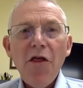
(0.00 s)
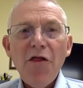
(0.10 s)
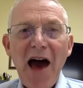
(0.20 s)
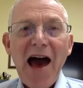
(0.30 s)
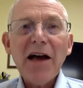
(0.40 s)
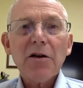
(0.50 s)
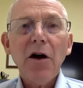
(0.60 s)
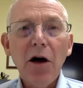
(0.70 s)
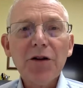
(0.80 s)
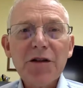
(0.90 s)
That
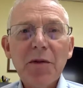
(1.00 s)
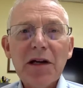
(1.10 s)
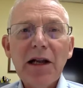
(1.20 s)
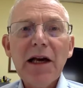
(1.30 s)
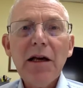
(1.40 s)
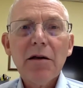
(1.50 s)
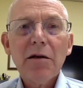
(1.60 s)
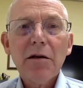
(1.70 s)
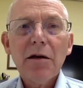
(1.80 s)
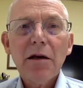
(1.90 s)
ultimately,
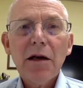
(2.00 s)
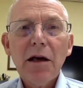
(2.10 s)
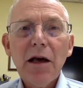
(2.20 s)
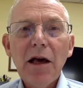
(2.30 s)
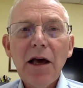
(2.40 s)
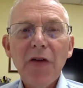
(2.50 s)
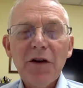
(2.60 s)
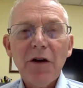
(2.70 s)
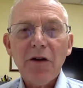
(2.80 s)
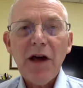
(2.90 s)
if
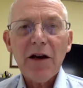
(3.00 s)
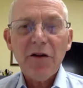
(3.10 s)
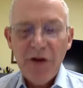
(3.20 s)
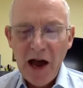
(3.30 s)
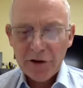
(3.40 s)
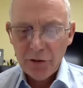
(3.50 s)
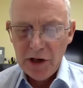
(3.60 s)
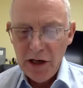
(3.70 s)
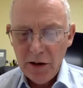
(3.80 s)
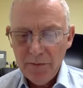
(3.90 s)
it is
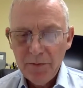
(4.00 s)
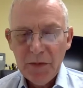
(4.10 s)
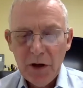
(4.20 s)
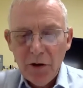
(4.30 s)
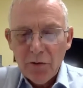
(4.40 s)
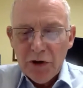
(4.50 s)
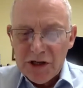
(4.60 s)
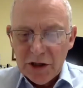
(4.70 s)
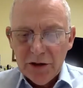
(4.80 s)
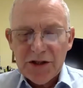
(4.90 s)
satisfactory,
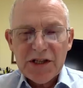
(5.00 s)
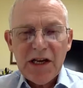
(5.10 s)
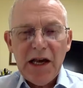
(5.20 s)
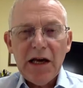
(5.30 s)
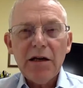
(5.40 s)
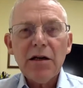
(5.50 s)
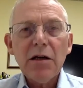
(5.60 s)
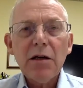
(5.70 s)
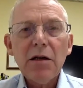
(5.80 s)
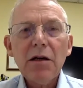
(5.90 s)
results in
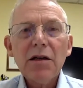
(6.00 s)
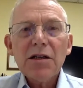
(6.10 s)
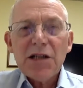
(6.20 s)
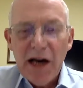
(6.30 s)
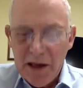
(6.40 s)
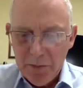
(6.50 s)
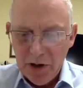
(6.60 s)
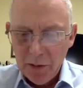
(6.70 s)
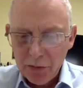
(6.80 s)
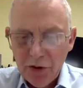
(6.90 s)
type
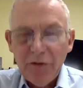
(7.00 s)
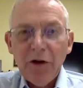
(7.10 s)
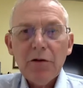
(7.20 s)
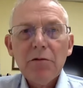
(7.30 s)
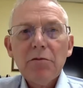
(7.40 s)
approval,